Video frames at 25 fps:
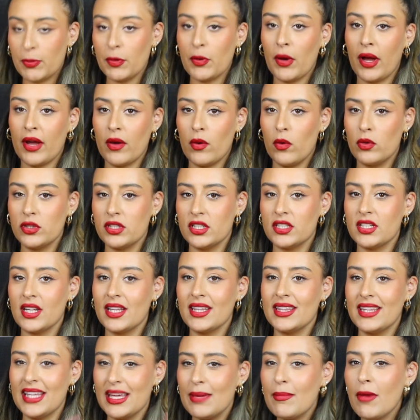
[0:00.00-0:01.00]
boot I ordered,
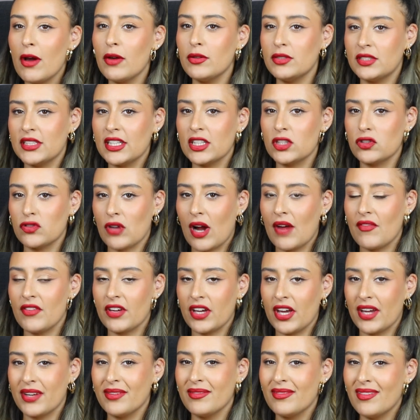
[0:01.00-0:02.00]
the most
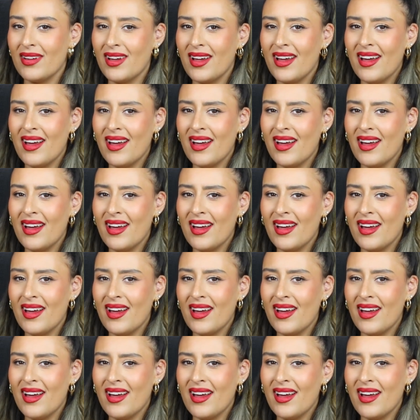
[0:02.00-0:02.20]
extravagant.